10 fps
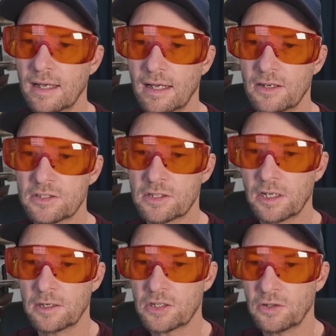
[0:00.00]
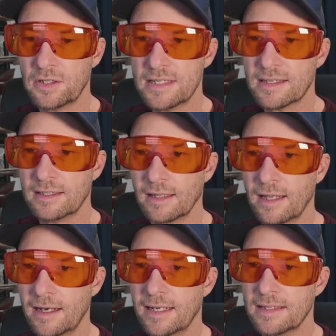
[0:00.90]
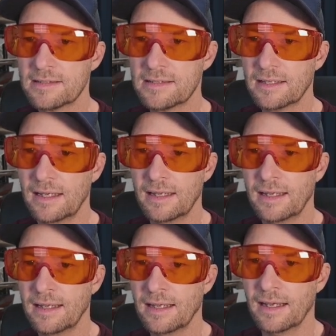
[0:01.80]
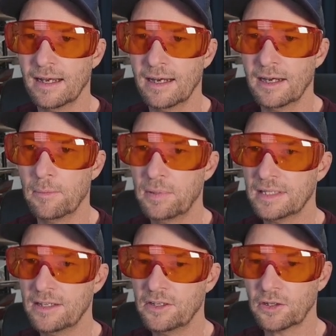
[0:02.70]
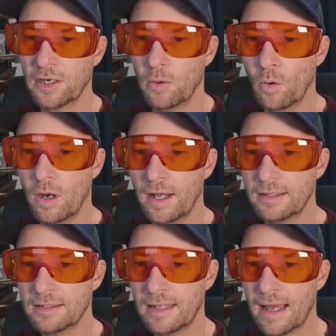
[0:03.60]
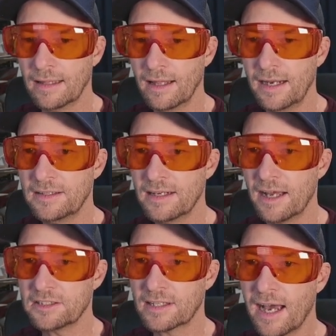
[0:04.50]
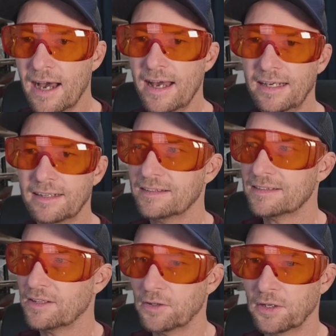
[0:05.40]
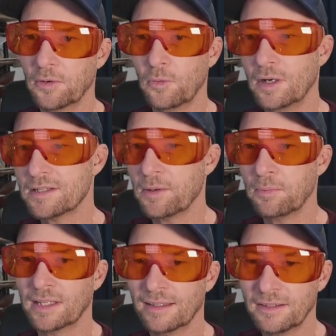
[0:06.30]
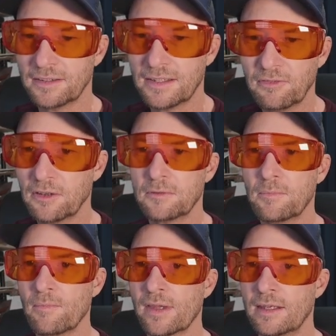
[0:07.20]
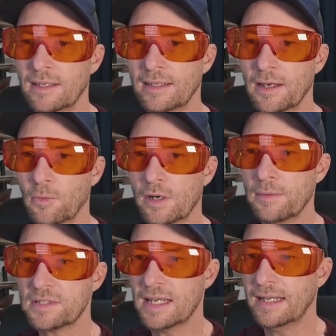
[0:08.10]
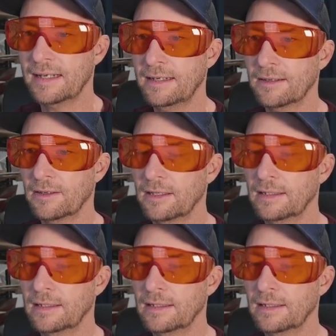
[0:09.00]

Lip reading: Just going to turn these into lines, but then you're going to want that line not to cut, so you're going to want something a little different. You get what I'm saying here?